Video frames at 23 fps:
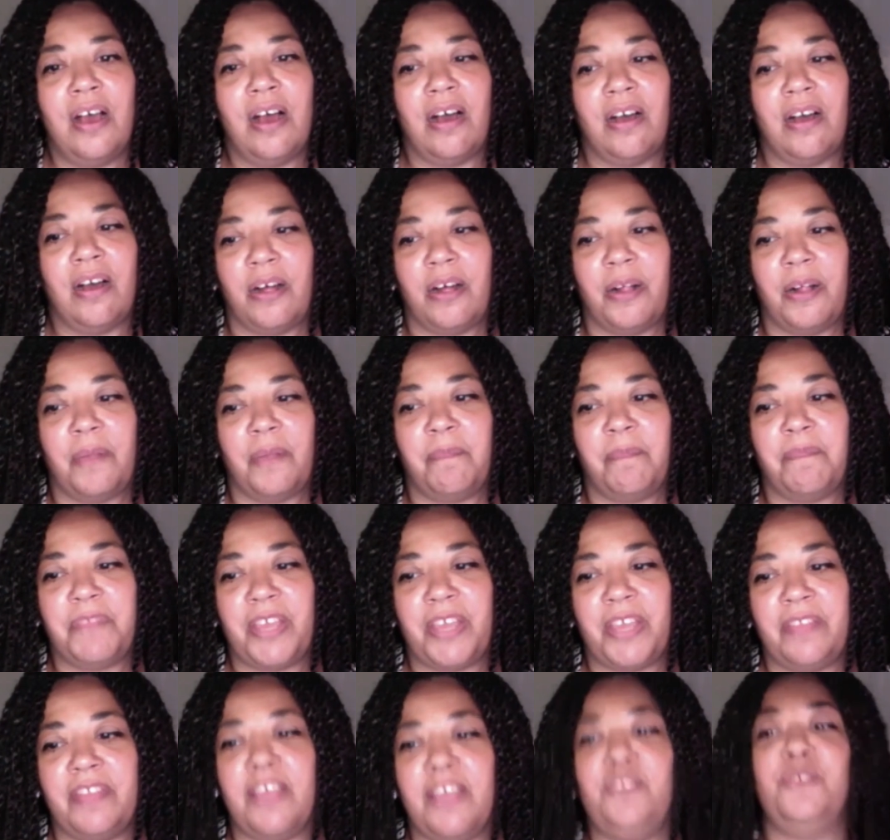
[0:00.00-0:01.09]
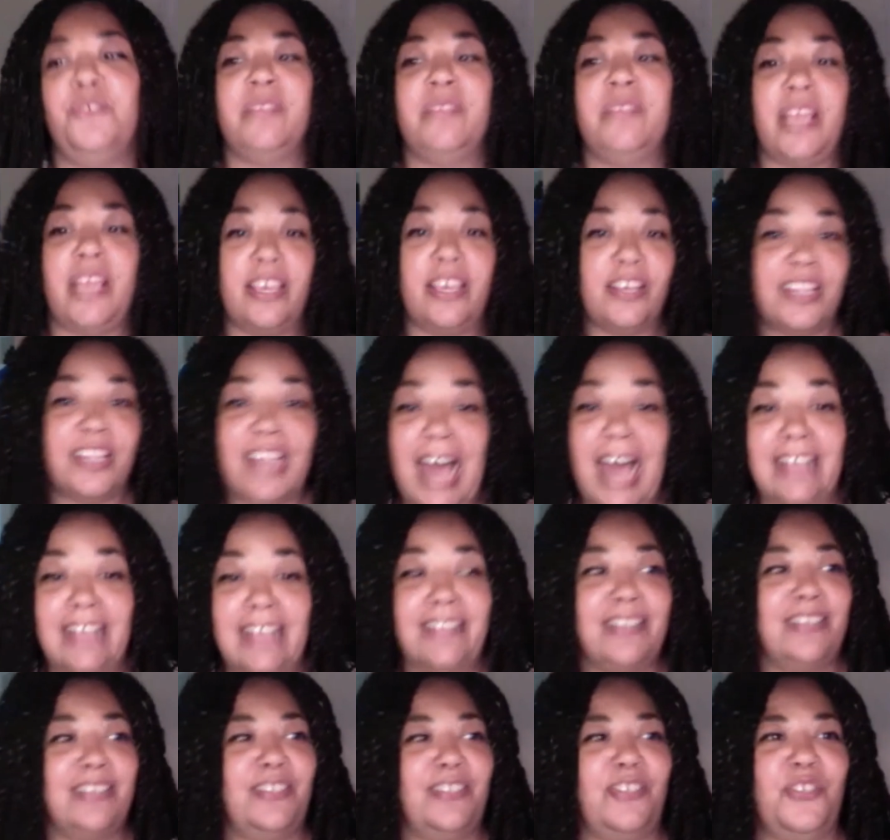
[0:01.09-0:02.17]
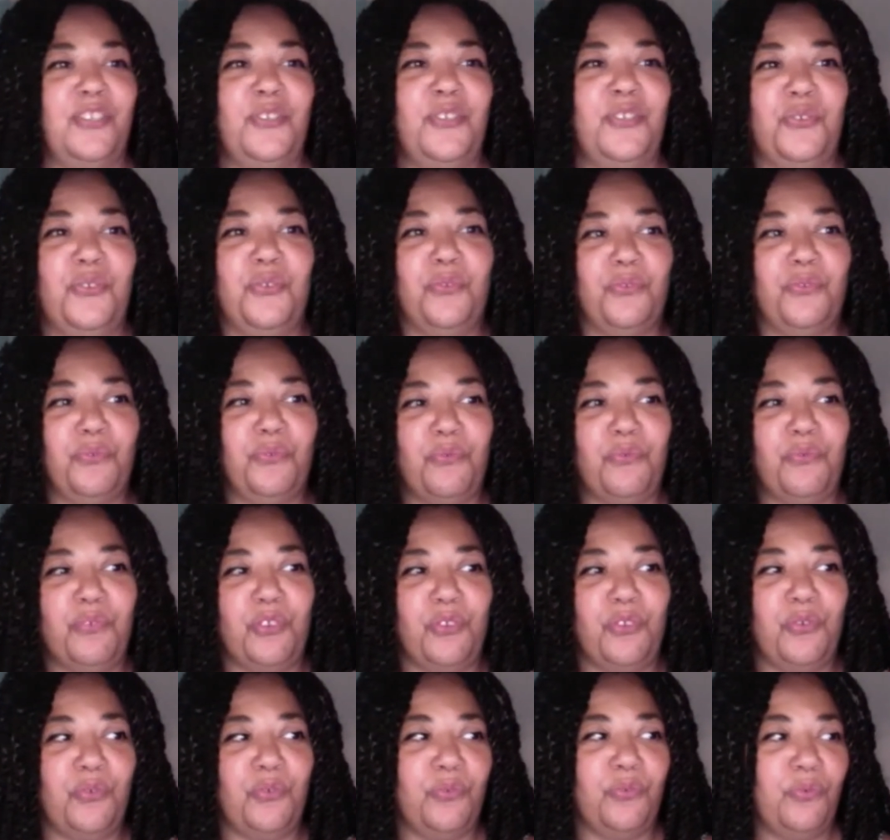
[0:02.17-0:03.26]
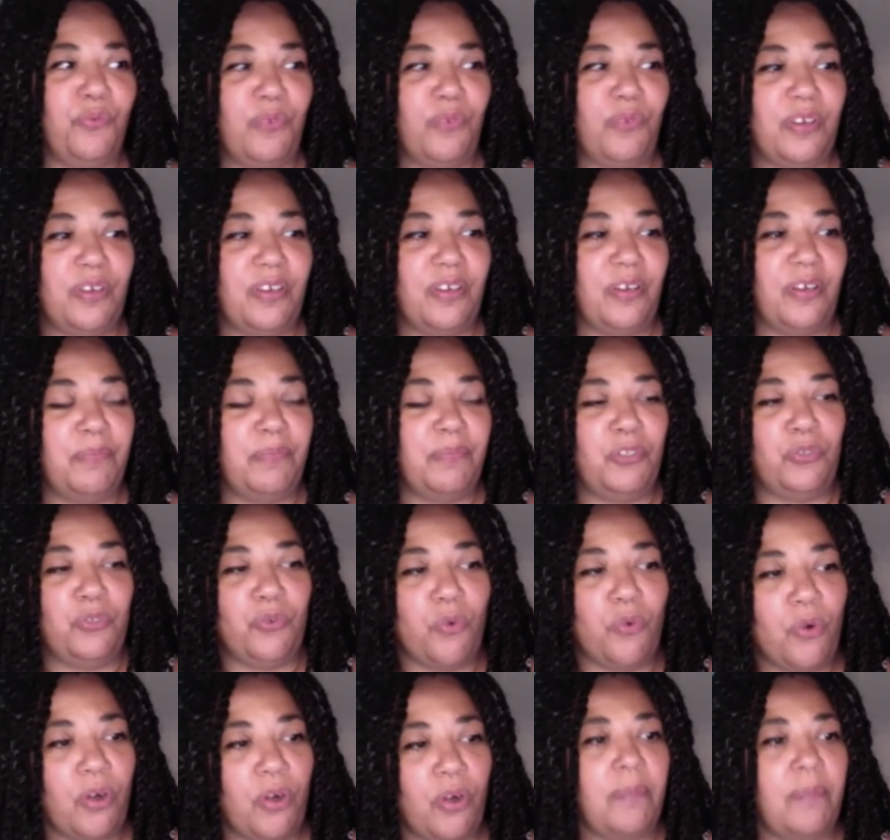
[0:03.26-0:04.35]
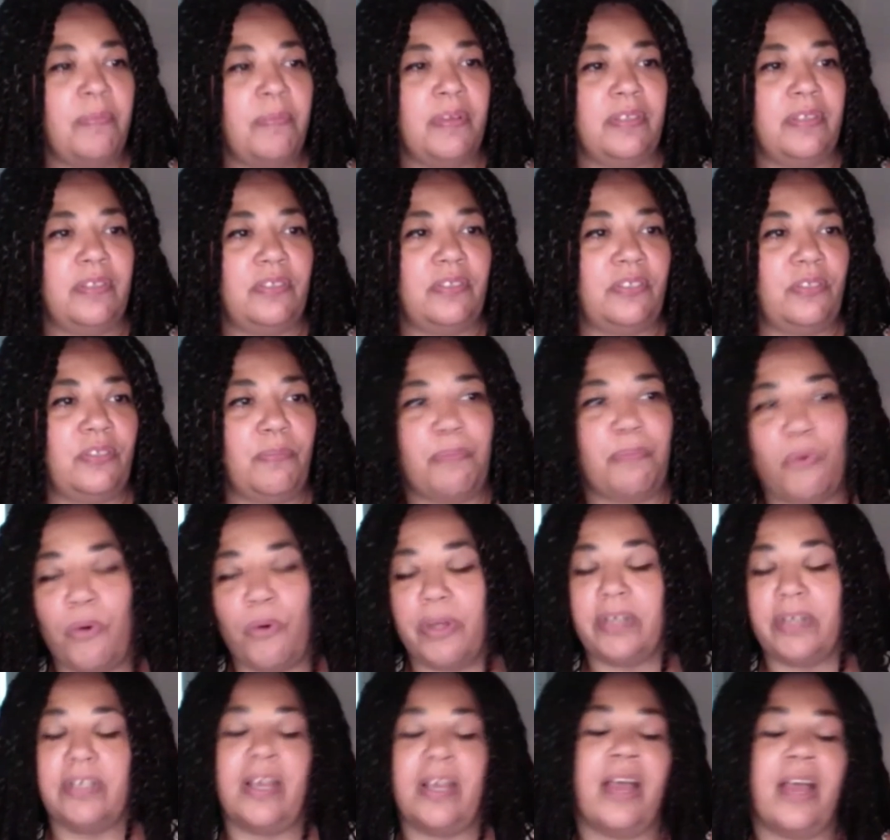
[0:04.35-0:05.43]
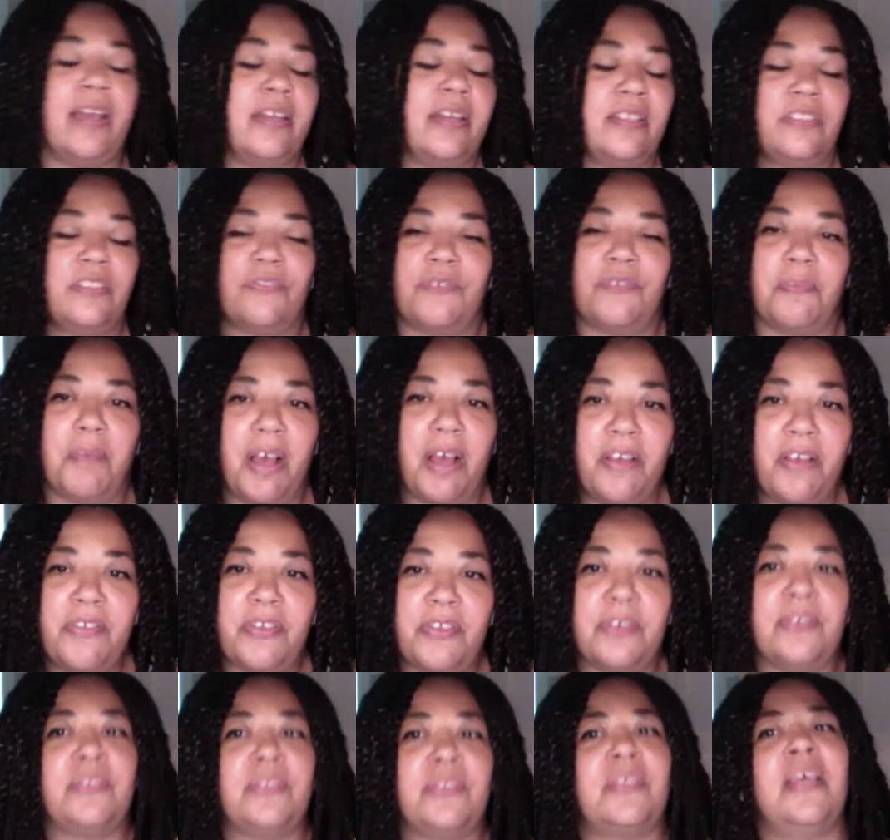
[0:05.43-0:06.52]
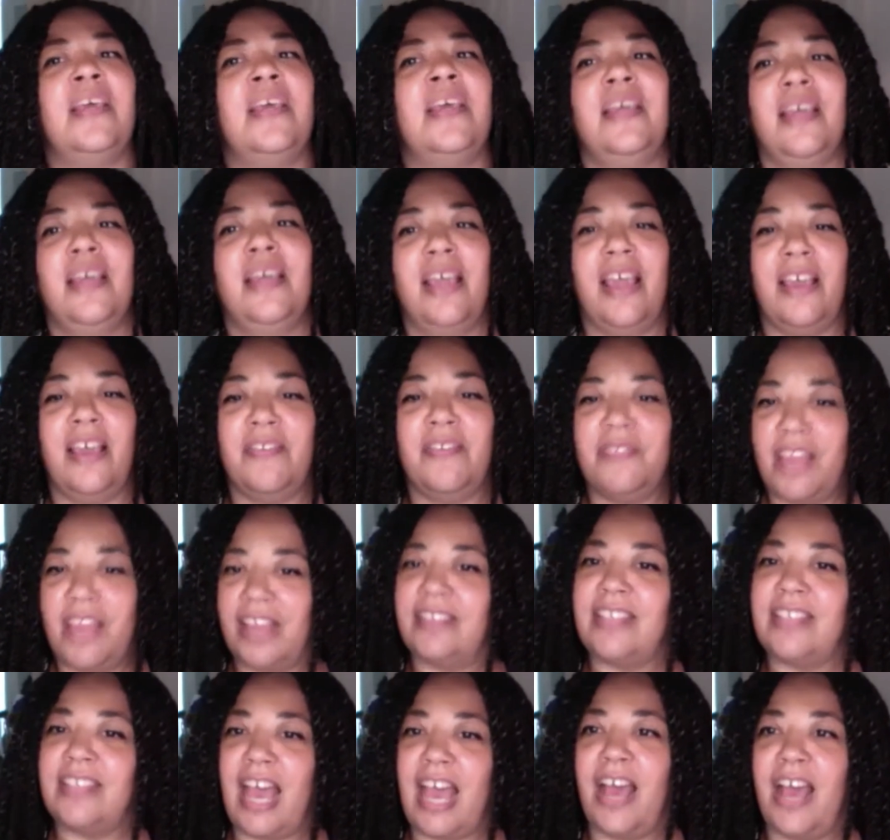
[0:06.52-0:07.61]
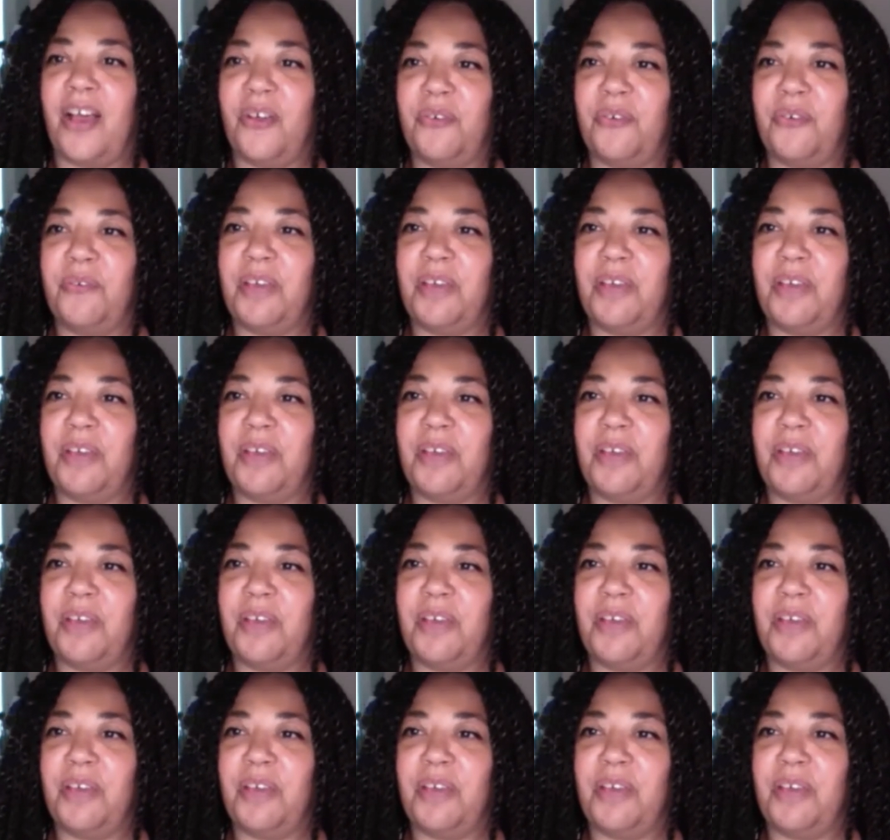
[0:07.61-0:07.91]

And then you take classes and you absorb support and guidance from others, and that's how.